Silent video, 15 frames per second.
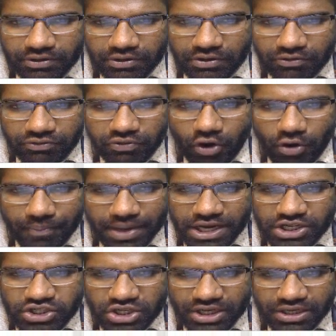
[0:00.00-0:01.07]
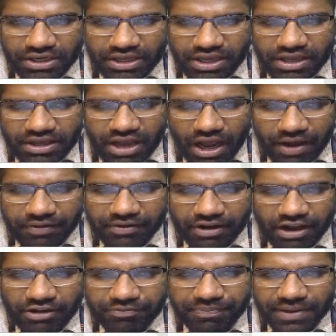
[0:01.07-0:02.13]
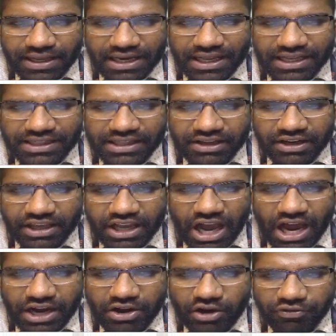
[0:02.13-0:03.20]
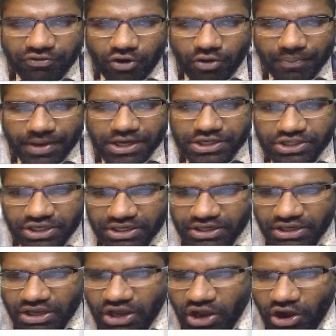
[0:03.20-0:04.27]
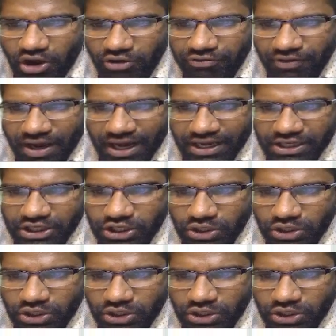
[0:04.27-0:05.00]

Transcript: formation, a rough bill in the regard of formation of a new